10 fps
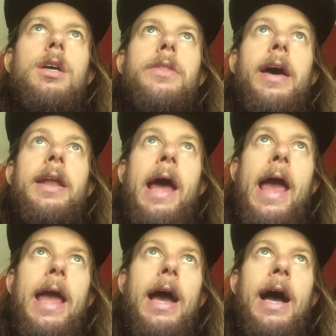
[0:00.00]
That
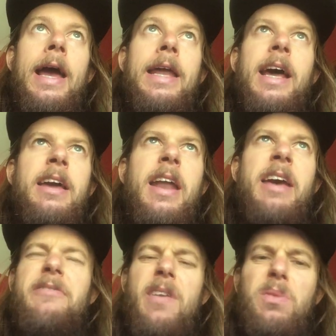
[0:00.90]

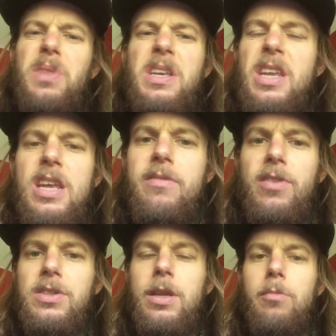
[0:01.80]
I felt the need
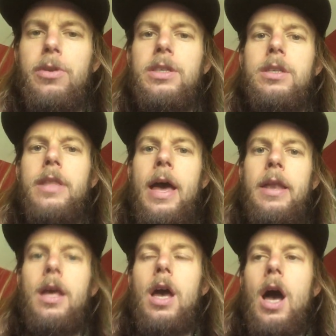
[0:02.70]
for some reason that